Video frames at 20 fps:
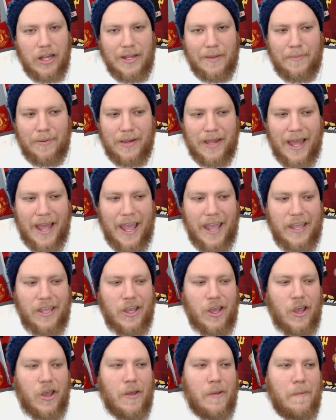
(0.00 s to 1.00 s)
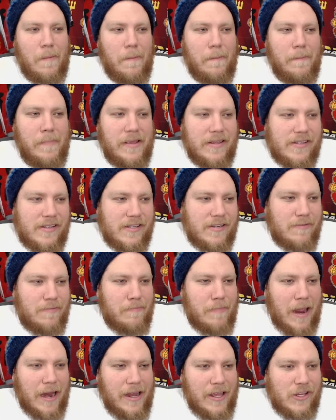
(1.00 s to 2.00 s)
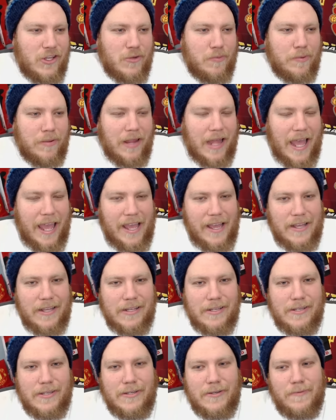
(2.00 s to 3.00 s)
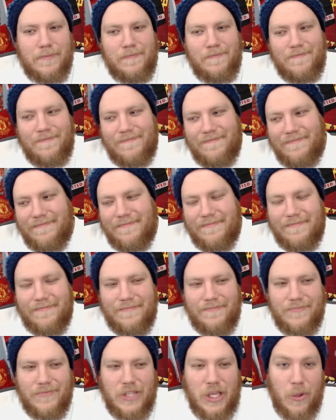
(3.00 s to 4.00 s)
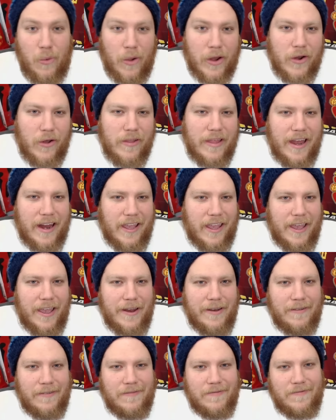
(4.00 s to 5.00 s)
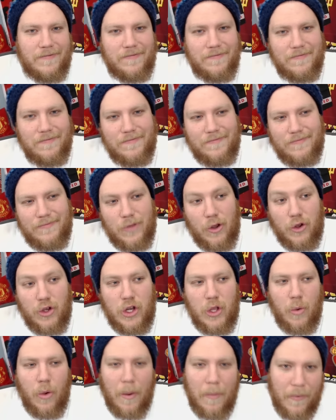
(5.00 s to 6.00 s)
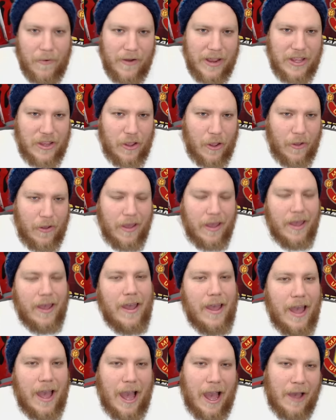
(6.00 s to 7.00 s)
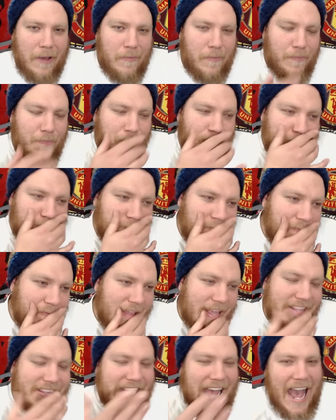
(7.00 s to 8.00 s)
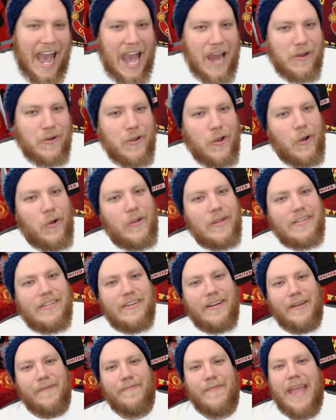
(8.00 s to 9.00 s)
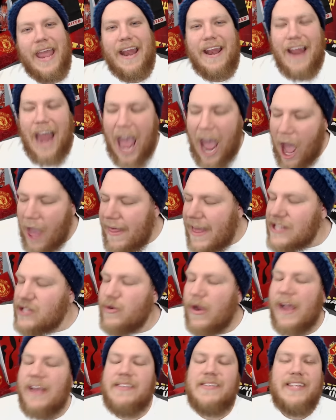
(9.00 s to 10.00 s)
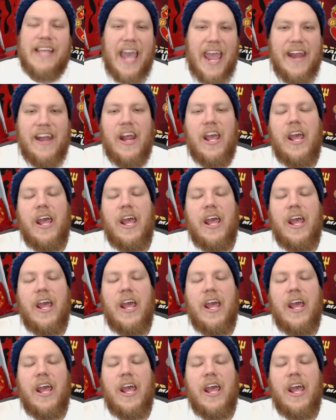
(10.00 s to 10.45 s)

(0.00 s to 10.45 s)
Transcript: of play, mismanaged players. Do you want all that again? Or do you want Mourinho? It's a hard call, isn't it? That's why I say